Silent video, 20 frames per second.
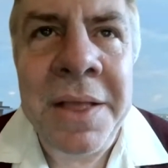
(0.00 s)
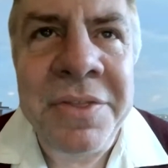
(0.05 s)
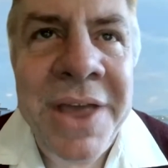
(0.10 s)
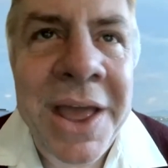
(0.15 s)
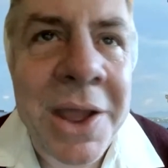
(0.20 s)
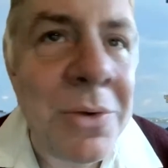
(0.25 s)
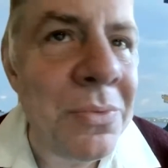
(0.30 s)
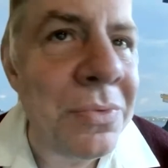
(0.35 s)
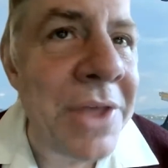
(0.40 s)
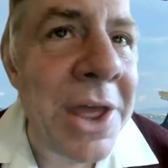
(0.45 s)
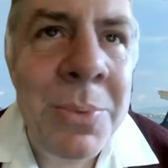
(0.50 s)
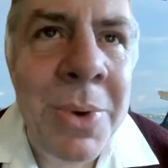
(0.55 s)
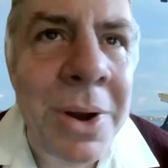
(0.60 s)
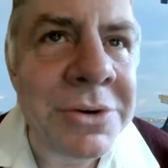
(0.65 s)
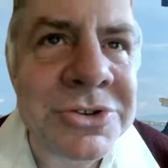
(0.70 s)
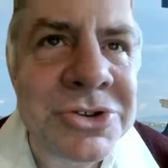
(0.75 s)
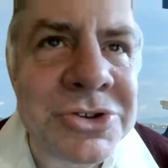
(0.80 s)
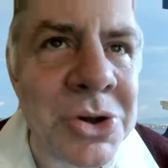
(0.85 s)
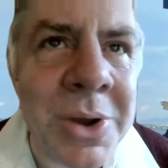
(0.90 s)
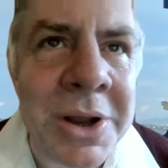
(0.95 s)
they, they
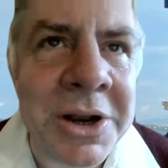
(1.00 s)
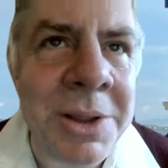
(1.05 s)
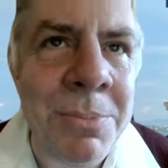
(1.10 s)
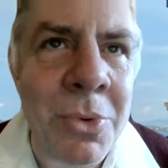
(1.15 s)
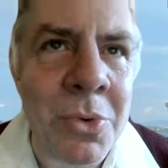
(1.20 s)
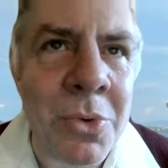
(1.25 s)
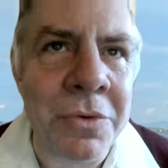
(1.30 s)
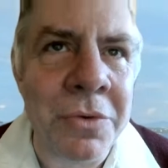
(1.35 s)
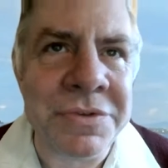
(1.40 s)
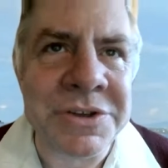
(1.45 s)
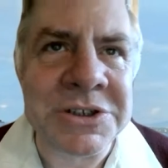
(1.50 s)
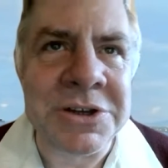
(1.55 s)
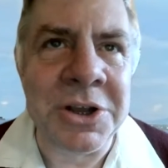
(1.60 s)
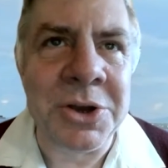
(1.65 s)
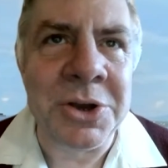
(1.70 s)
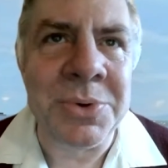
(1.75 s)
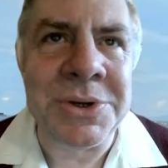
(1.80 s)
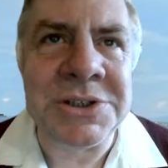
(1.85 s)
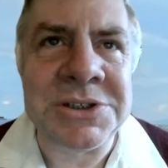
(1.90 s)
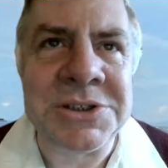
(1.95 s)
won't do any more of this
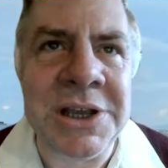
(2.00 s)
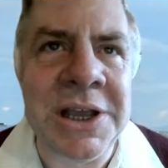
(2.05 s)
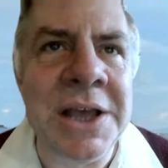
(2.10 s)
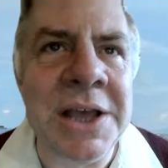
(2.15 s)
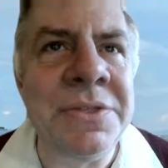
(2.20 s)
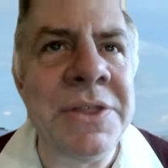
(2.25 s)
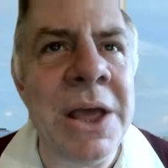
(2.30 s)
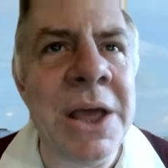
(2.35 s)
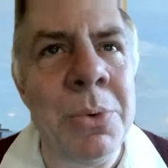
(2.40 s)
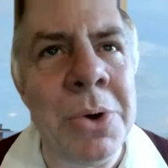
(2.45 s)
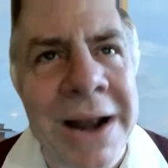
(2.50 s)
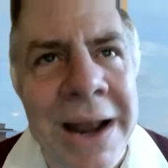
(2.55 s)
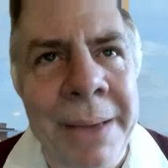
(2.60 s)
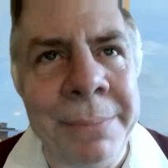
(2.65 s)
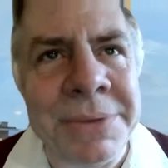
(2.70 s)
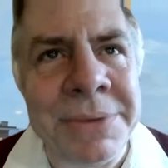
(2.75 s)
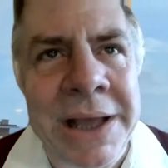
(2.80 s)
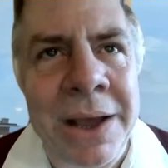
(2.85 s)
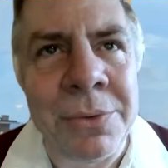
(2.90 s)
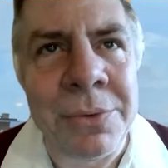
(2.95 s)
liquidity and they will
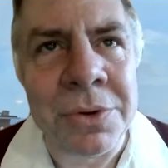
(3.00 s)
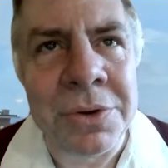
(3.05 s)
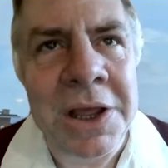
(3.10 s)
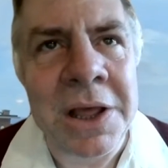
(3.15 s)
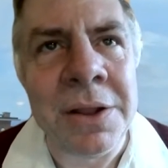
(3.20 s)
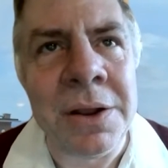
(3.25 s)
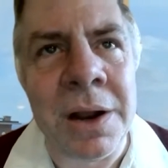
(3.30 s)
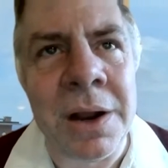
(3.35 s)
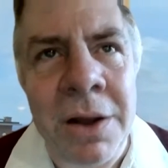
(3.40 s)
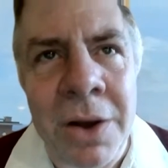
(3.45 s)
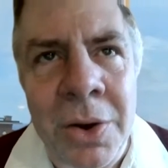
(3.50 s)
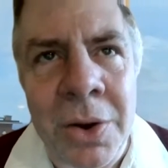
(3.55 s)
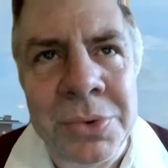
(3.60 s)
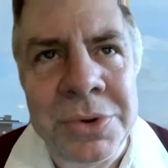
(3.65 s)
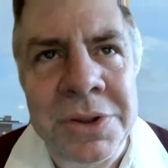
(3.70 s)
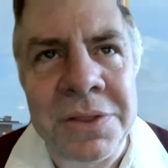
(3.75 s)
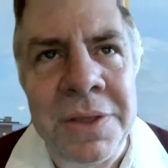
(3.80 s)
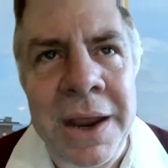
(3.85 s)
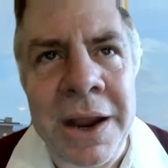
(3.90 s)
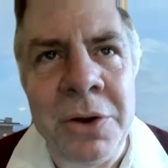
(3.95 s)
clamp down on it and I'll
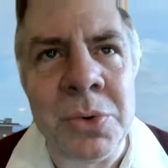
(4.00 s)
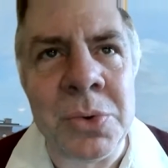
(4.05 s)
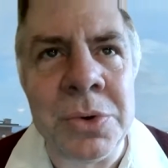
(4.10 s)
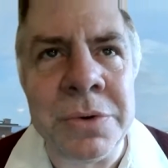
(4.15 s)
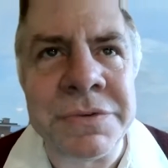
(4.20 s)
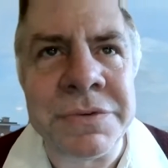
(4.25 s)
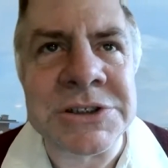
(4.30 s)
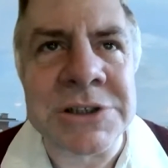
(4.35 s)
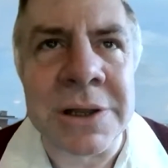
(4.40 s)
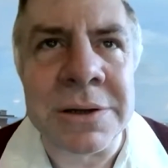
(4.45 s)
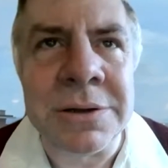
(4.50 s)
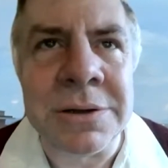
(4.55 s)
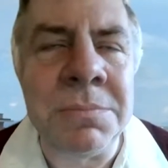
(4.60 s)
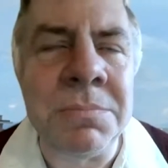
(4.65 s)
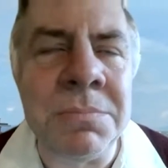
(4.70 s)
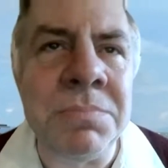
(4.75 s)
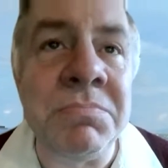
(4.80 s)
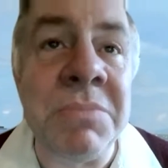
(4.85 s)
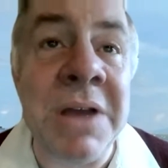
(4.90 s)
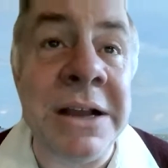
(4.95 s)
hold it there. And all of a
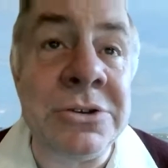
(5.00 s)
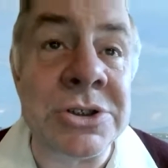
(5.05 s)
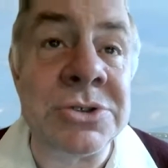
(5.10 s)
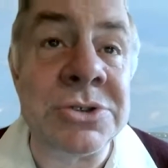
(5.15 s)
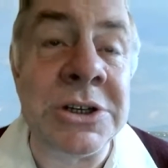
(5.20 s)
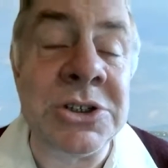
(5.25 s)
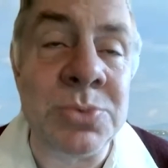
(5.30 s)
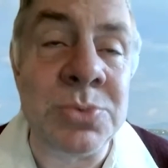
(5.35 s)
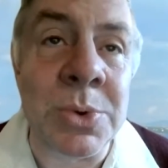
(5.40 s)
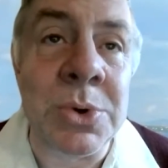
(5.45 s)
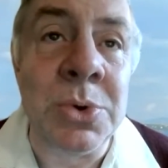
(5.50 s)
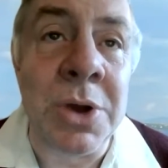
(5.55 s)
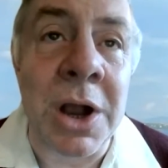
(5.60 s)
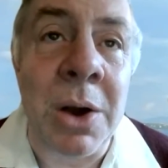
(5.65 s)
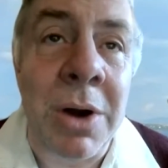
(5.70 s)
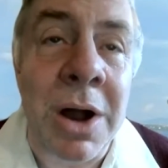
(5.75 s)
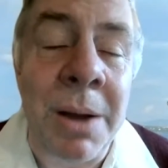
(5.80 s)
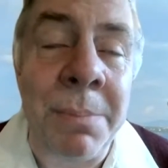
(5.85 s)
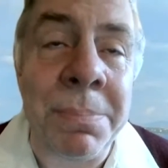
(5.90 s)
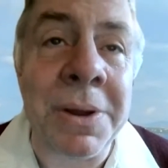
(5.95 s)
sudden, interest rates will
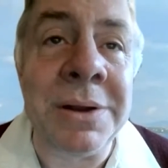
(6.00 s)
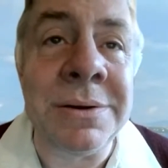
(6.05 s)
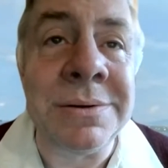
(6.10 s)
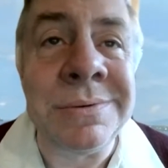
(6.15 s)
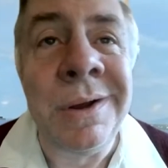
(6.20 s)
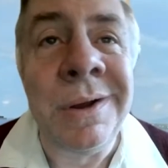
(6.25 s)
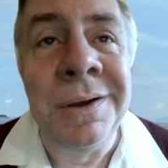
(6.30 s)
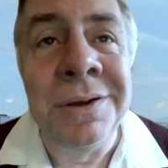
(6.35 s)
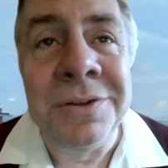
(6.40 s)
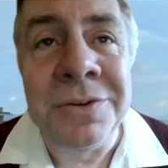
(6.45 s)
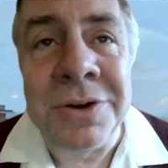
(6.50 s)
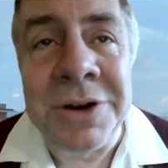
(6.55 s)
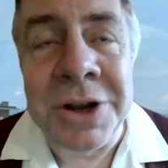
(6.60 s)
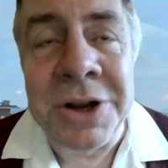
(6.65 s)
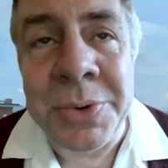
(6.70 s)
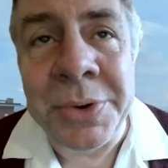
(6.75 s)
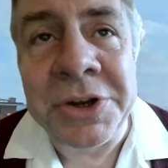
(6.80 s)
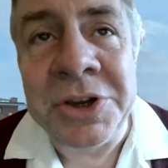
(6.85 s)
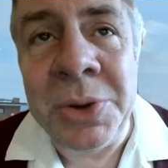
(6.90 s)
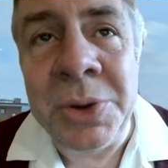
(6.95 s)
go up and
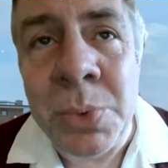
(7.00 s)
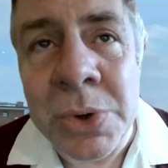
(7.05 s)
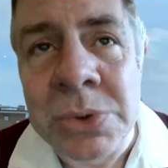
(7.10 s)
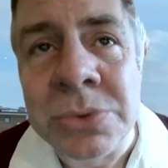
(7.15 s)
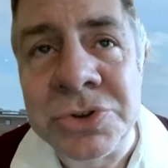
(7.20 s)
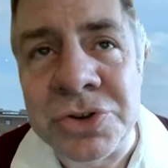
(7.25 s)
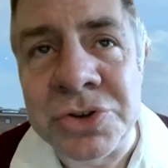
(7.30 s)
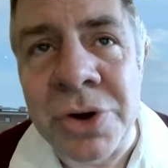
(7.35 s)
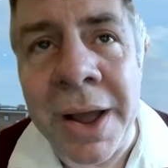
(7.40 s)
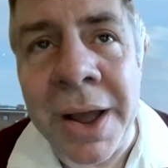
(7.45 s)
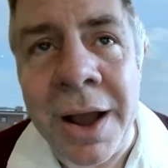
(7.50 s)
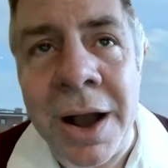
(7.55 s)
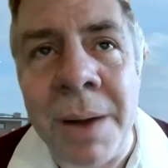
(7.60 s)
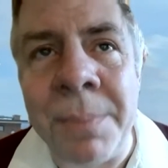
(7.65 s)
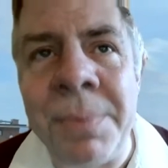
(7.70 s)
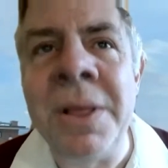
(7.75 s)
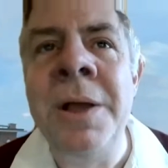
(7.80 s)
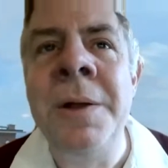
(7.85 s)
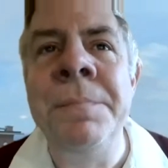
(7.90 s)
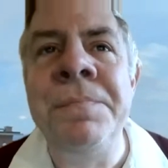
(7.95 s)
liquidity will dry
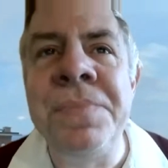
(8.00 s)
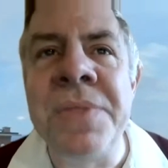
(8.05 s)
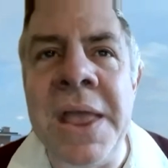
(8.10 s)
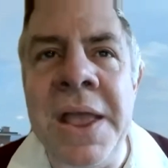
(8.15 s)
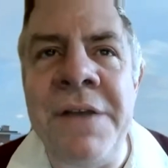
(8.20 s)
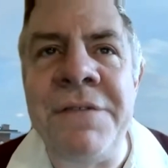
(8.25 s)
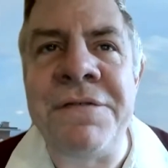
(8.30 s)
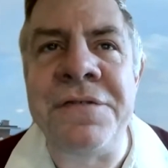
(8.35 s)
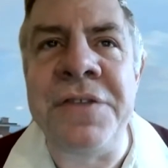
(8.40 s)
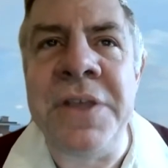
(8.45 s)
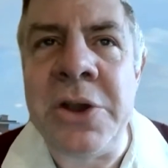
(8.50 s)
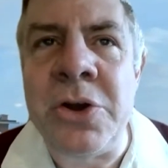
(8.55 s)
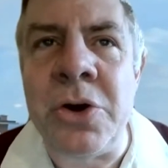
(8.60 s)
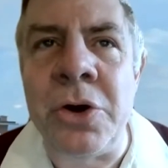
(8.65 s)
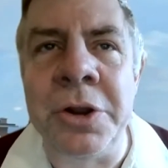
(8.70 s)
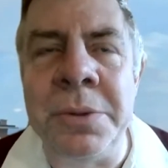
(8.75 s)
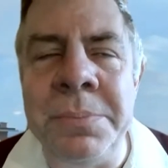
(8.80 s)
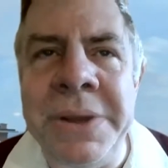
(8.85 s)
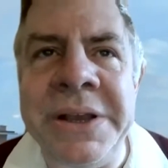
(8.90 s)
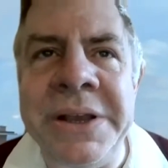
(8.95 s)
up. If the
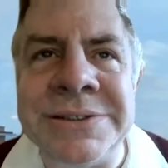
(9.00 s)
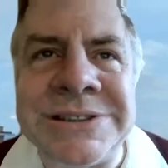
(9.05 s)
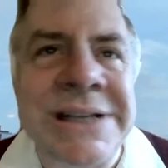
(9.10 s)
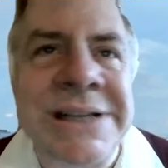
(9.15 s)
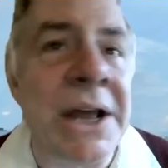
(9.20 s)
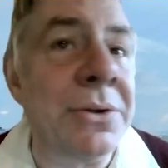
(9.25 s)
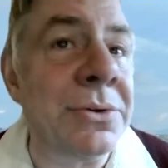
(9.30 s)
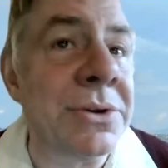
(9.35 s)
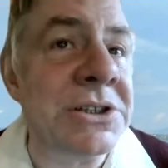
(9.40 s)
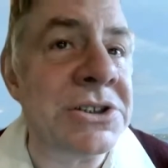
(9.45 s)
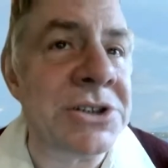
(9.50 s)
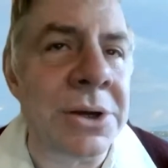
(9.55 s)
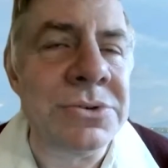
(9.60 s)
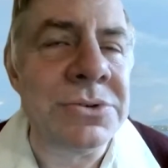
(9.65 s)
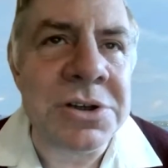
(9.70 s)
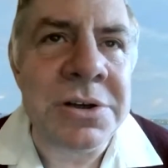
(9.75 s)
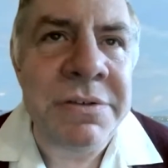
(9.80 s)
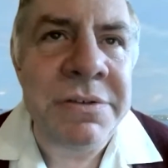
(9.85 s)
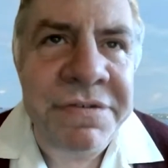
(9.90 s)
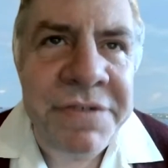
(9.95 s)
economy can stand on its
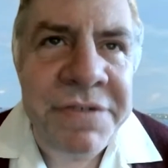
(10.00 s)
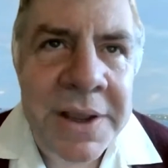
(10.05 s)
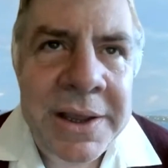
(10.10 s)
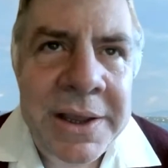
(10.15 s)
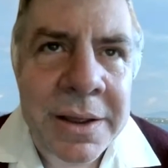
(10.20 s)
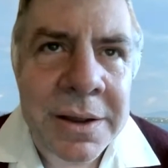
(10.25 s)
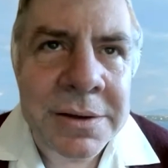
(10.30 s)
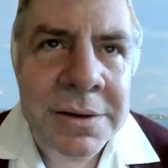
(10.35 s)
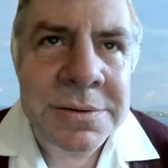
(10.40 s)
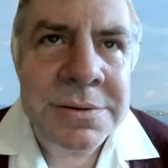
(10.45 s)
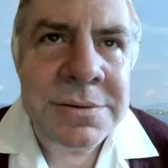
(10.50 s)
own two feet,